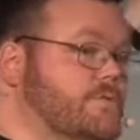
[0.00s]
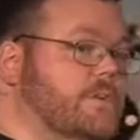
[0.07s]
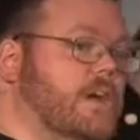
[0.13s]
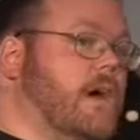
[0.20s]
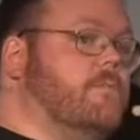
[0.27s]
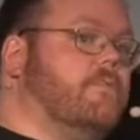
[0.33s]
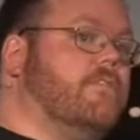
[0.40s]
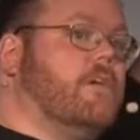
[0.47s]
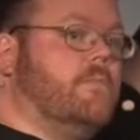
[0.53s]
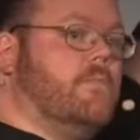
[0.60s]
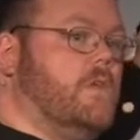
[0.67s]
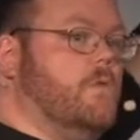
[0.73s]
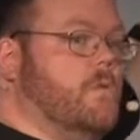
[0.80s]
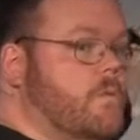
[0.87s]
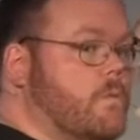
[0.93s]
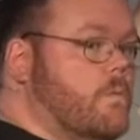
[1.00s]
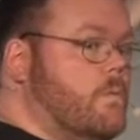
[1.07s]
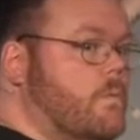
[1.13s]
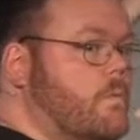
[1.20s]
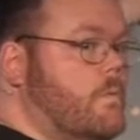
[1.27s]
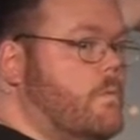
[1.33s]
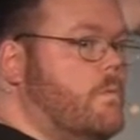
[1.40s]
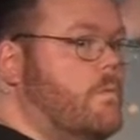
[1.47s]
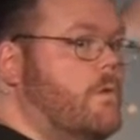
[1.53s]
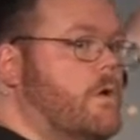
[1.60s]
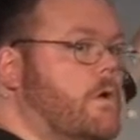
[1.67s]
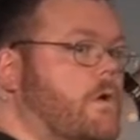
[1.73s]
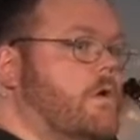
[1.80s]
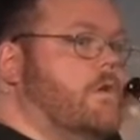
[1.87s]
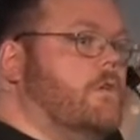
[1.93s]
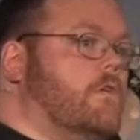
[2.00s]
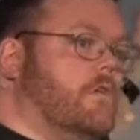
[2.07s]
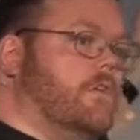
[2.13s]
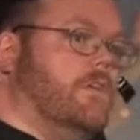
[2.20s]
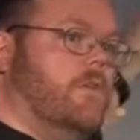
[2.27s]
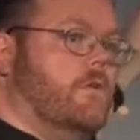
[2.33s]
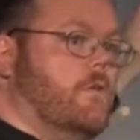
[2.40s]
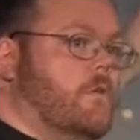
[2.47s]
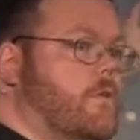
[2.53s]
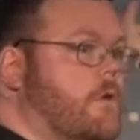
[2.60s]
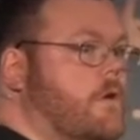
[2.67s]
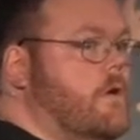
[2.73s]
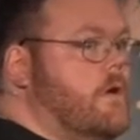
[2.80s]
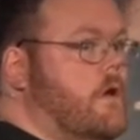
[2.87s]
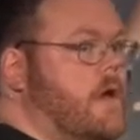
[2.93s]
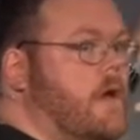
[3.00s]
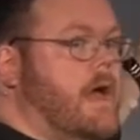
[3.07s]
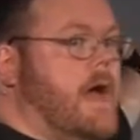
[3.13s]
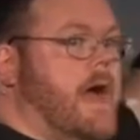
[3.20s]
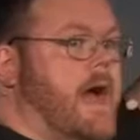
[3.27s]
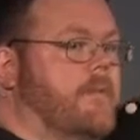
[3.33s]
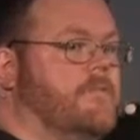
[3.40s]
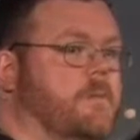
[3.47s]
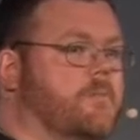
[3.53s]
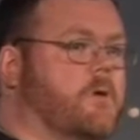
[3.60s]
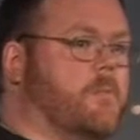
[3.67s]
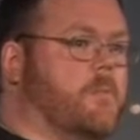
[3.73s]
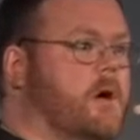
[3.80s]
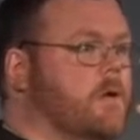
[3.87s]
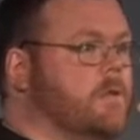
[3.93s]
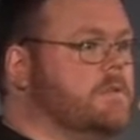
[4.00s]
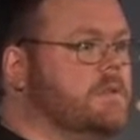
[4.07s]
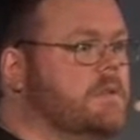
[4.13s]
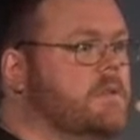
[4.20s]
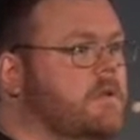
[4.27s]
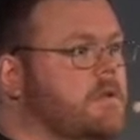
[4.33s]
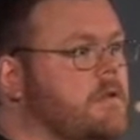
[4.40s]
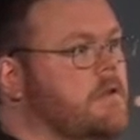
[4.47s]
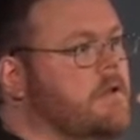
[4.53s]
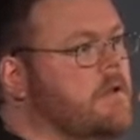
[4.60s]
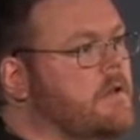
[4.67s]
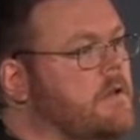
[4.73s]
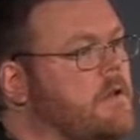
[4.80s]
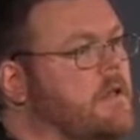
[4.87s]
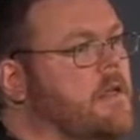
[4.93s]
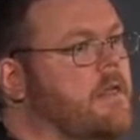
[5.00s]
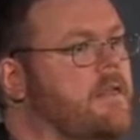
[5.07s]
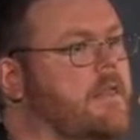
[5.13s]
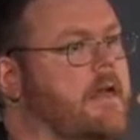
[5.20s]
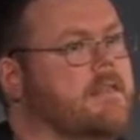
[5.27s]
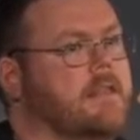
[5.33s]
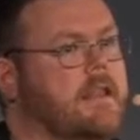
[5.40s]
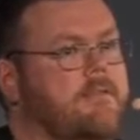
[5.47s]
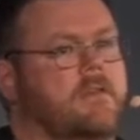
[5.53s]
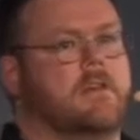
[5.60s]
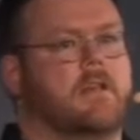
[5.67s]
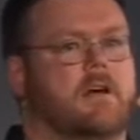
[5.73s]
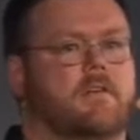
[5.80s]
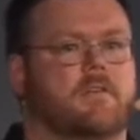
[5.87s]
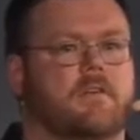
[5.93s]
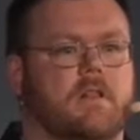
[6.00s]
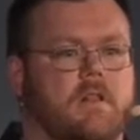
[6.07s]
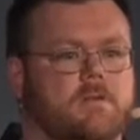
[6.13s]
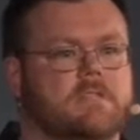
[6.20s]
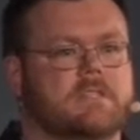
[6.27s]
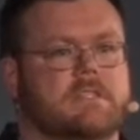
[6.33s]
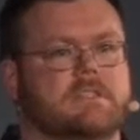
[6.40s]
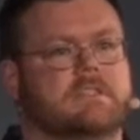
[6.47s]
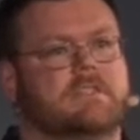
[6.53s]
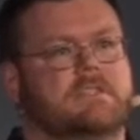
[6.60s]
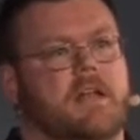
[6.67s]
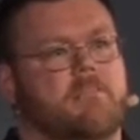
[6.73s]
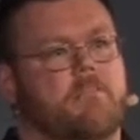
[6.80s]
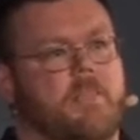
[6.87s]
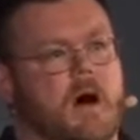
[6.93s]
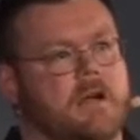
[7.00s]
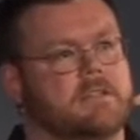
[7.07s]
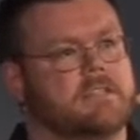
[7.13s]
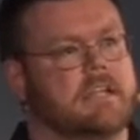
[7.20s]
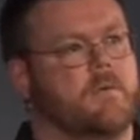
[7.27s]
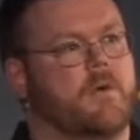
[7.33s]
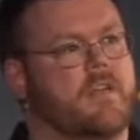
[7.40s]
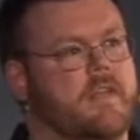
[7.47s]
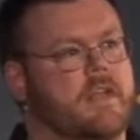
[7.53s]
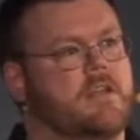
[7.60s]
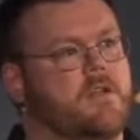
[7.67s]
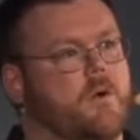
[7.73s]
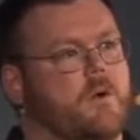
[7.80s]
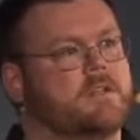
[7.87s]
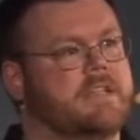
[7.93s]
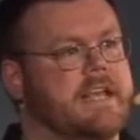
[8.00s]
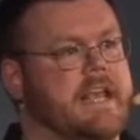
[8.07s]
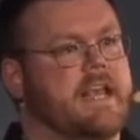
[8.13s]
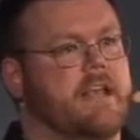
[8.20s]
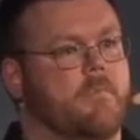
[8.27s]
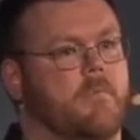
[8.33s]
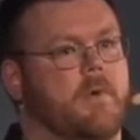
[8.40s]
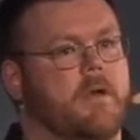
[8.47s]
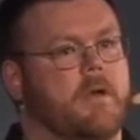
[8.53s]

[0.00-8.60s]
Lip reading: come from you. You have to promote that level of closeness and bonding within your team